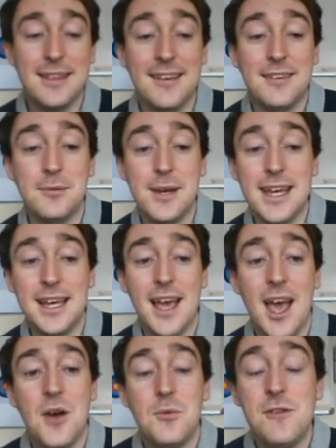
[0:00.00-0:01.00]
This week,
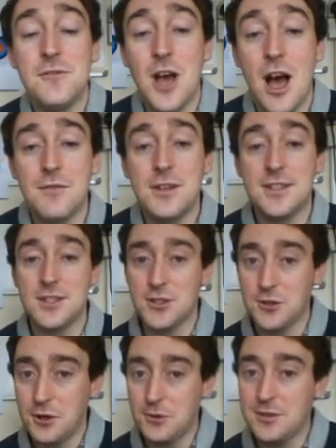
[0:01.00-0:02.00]
we've covered
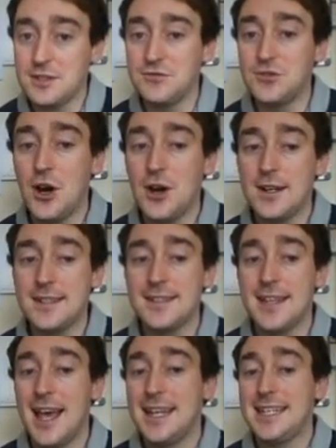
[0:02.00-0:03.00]
soils and
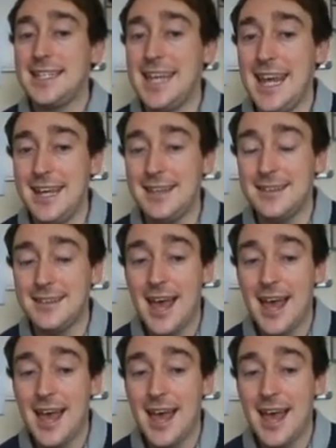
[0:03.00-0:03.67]
rocks, teeth,